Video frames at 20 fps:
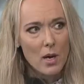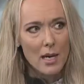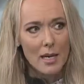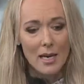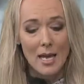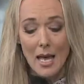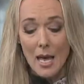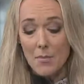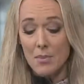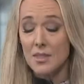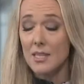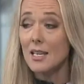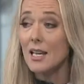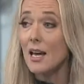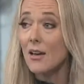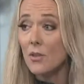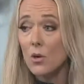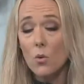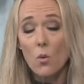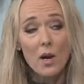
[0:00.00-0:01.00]
one. But the
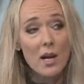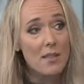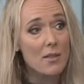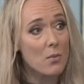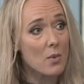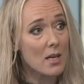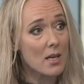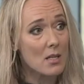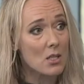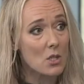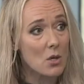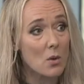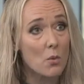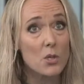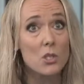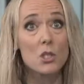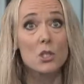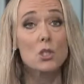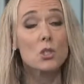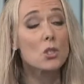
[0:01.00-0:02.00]
other way that we can do it,
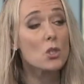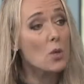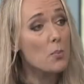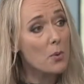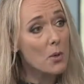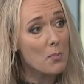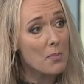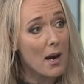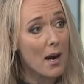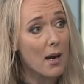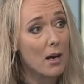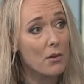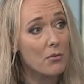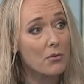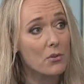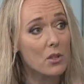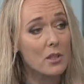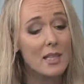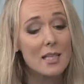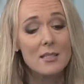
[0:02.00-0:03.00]
which is super
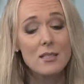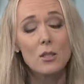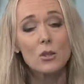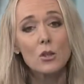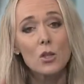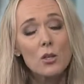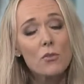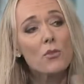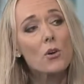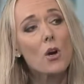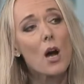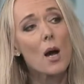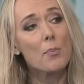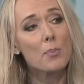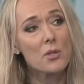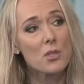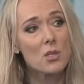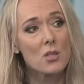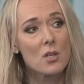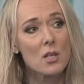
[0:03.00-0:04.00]
powerful, is to look for
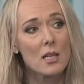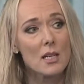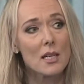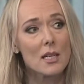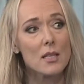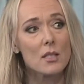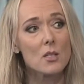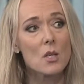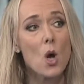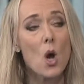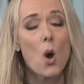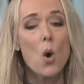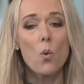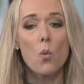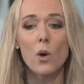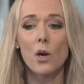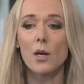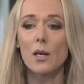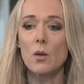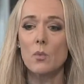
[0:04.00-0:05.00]
opportunities.
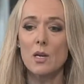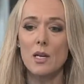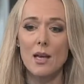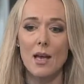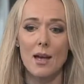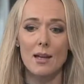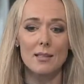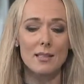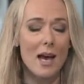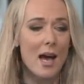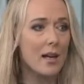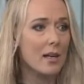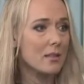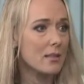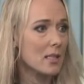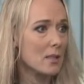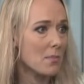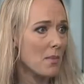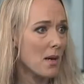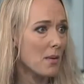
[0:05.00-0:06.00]
Where can we, as
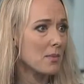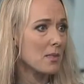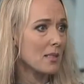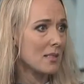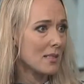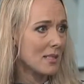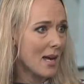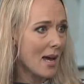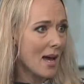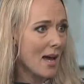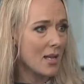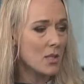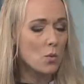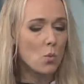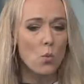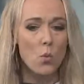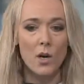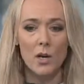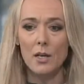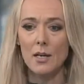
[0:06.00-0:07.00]
adults, as moms, as dads,
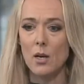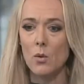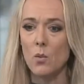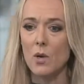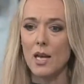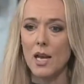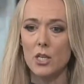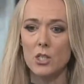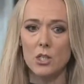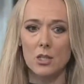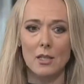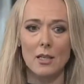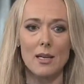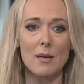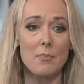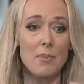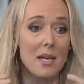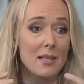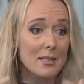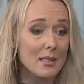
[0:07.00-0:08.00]
where can we actually
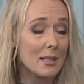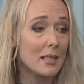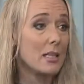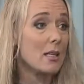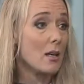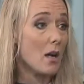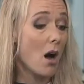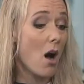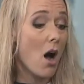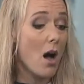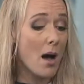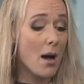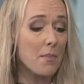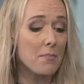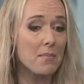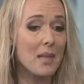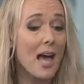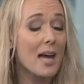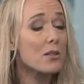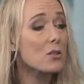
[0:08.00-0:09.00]
basically um,
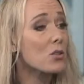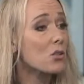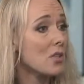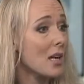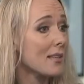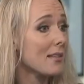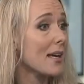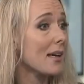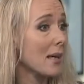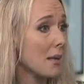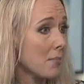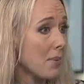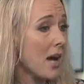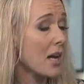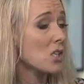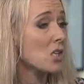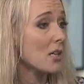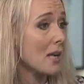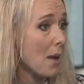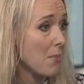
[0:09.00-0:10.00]
exercise that
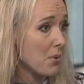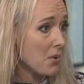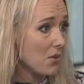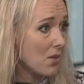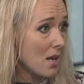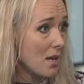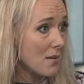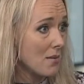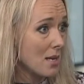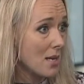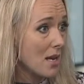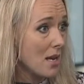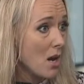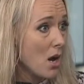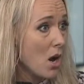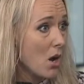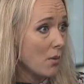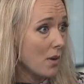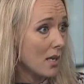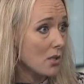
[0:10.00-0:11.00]
compassion, empathy?
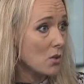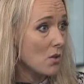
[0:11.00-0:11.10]
Okay, so